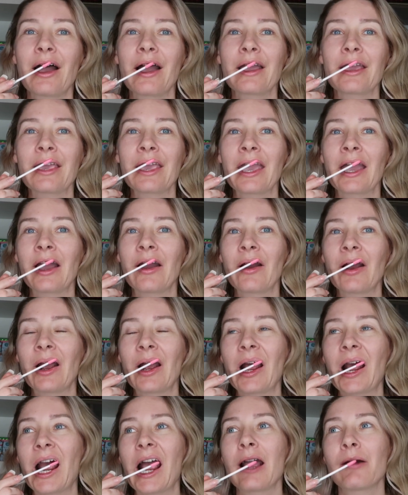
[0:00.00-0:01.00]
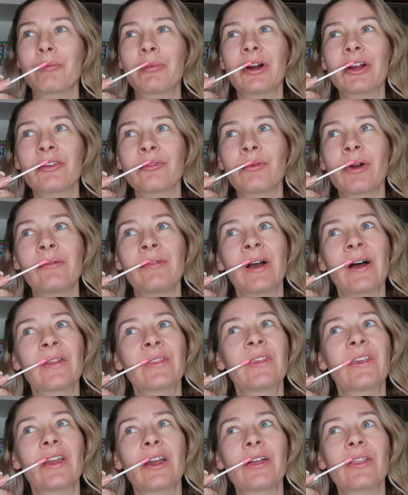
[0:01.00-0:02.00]
I can't press my
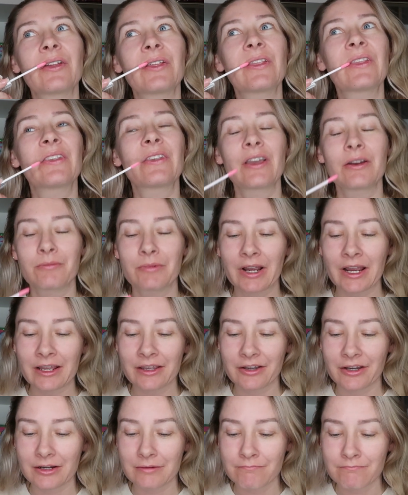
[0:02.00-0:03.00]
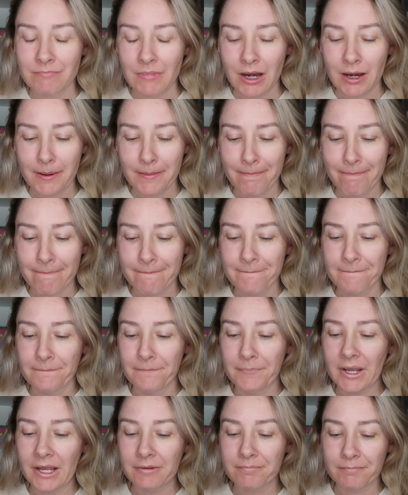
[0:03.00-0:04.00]
mouth together the same way I could,
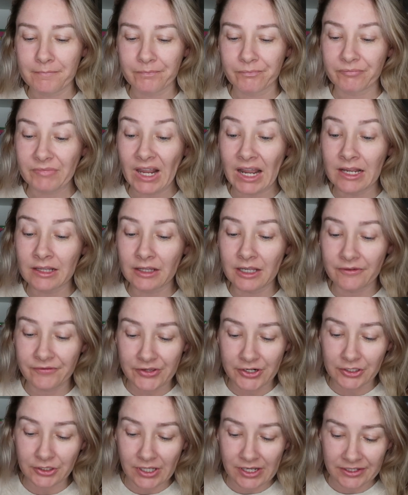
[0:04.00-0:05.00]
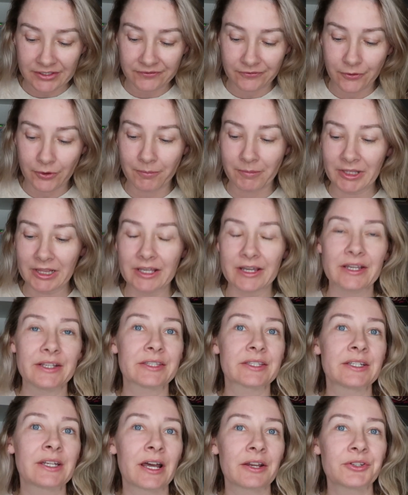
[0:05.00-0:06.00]
but I love their gloss formula.
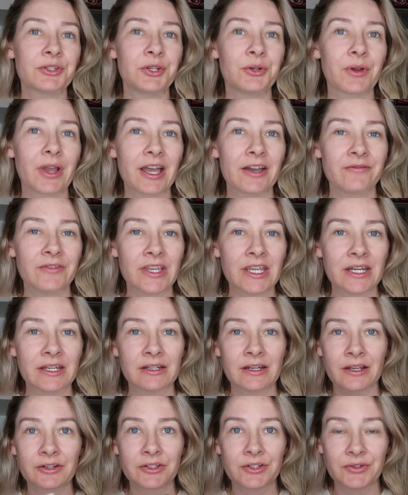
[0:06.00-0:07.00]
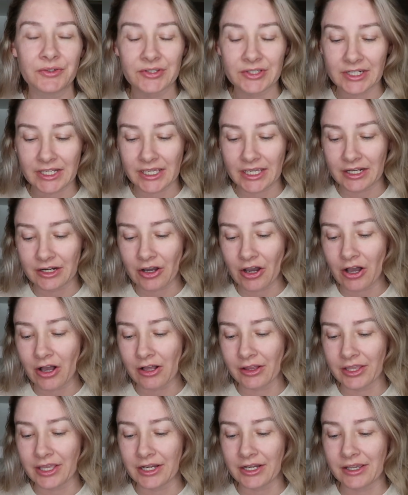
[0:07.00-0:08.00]
It's not too heavy, not too sticky at
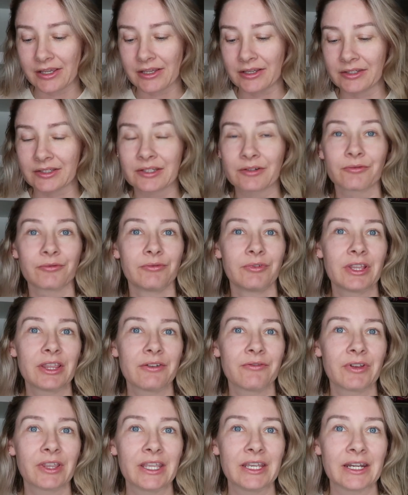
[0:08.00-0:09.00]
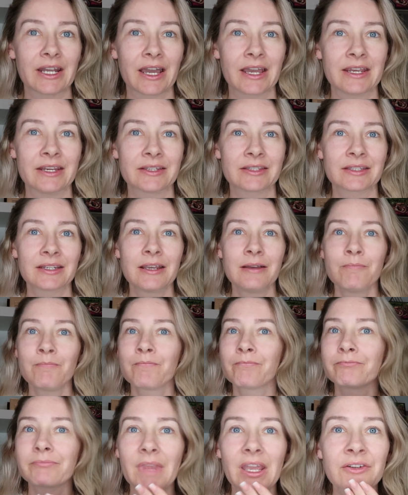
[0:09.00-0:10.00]
all. It is really, really nice.
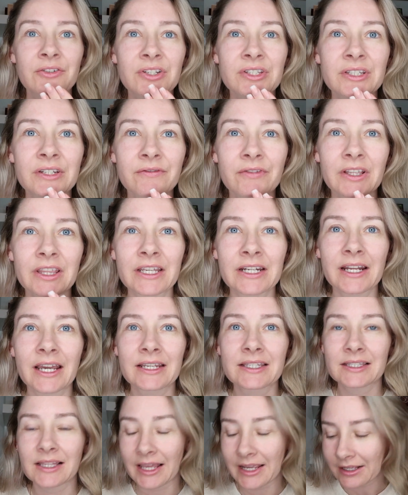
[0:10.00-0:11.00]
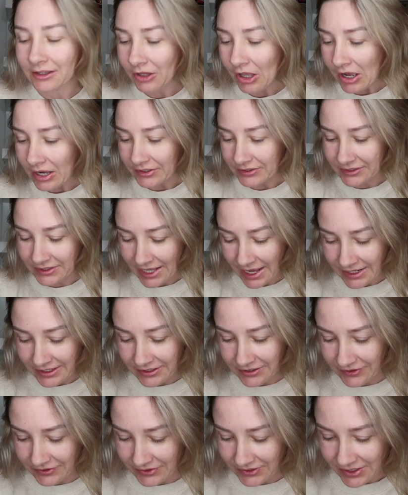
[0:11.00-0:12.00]
and just a really nice light gloss. That
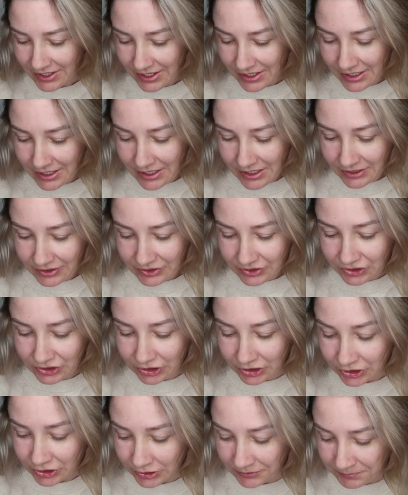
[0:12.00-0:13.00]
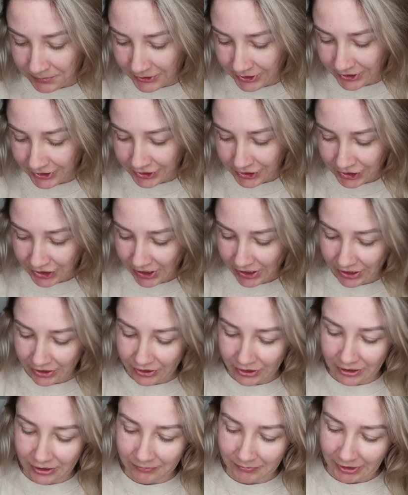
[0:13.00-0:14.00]
is such a pretty
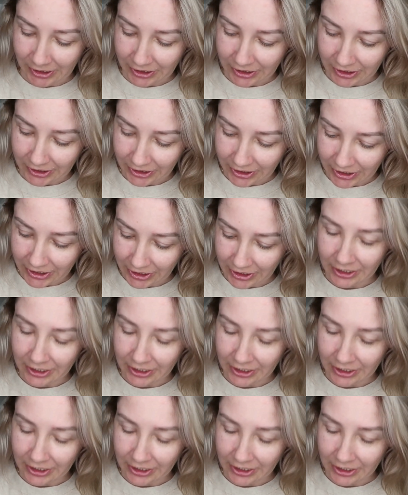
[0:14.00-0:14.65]
shade. Oh my God, I